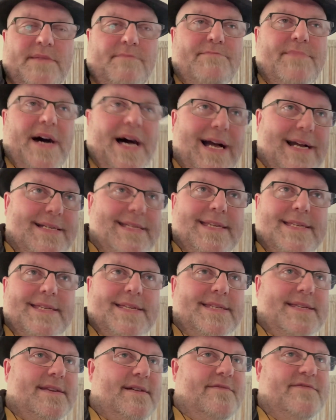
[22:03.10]
of
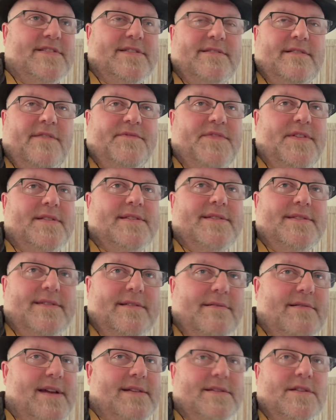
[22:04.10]
boxes of stuff that
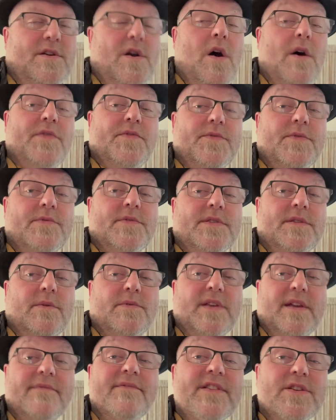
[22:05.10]
still hadn't gone through, so
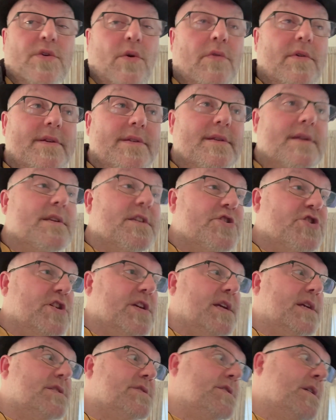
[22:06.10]
the inventory is going to
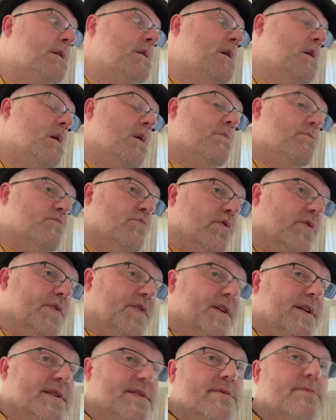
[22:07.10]
change. More
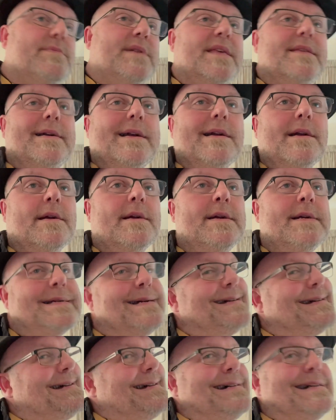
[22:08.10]
things will be there.
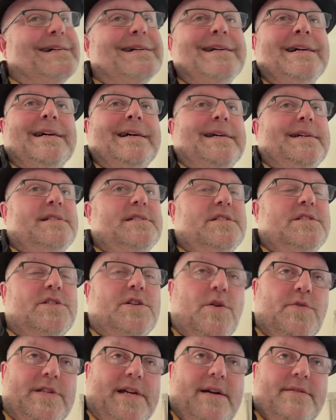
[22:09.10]

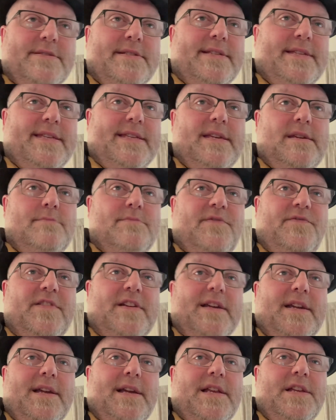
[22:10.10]
Go down and see him if you
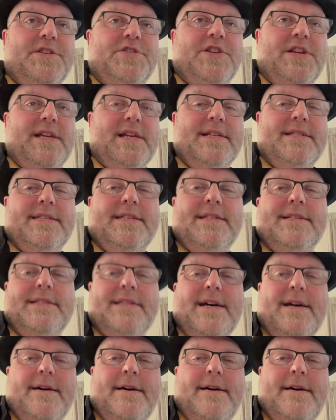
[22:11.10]
can get a chance, and